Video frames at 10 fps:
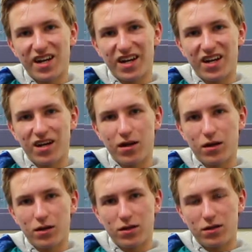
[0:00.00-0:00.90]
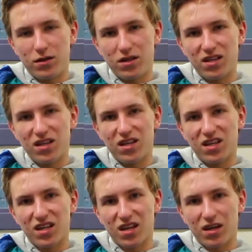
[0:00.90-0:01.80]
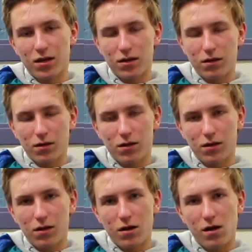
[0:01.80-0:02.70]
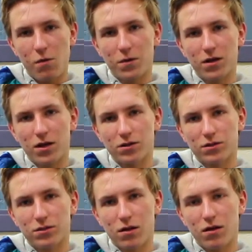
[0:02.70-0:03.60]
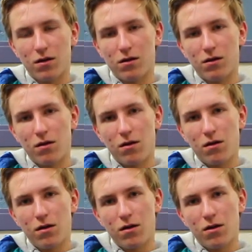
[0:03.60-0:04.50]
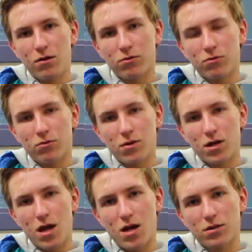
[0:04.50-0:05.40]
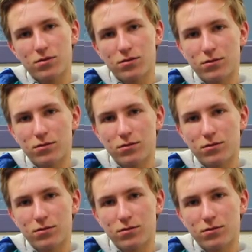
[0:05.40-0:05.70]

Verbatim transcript: Egg. Egg. How many eggs is that? Three eggs.